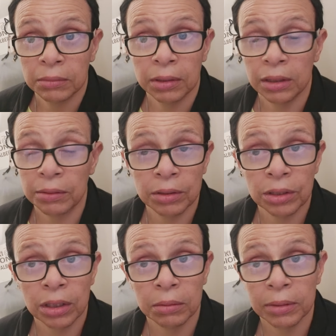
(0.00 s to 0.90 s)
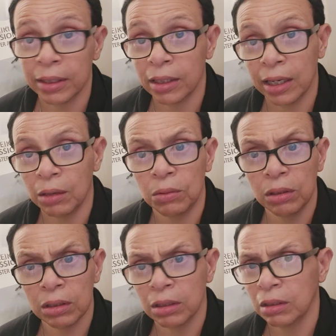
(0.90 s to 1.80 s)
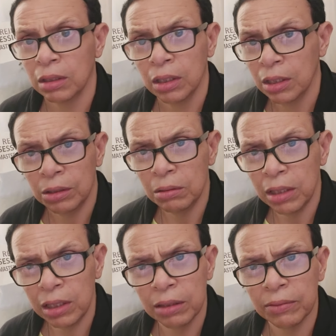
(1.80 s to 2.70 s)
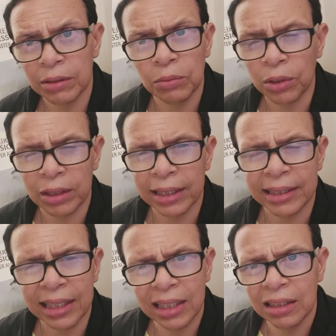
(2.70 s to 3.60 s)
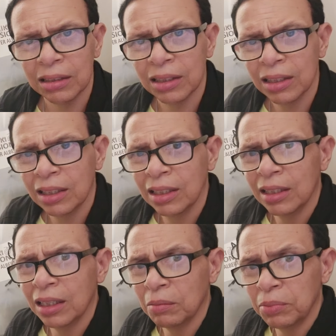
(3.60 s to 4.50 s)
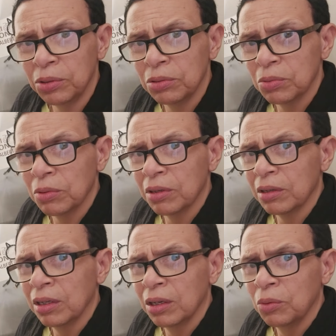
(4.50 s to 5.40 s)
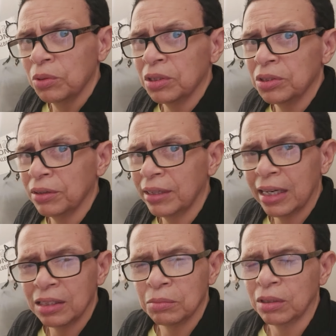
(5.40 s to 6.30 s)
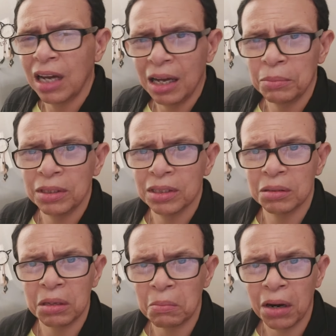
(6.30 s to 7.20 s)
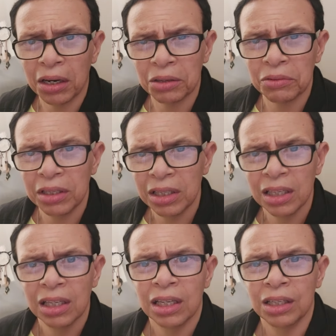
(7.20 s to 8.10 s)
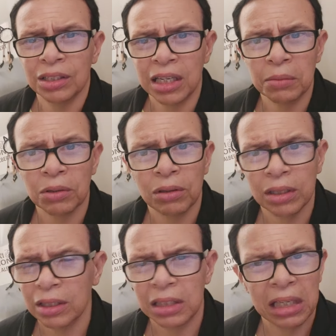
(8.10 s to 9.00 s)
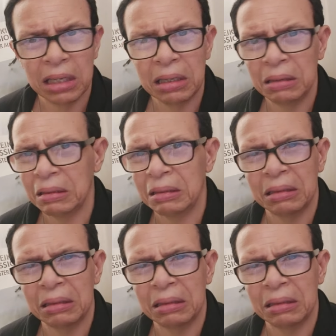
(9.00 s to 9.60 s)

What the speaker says: and leave the job. Can't work. You can't work like that. That abuse with the sarcasm comments and the mockery and name calling? No,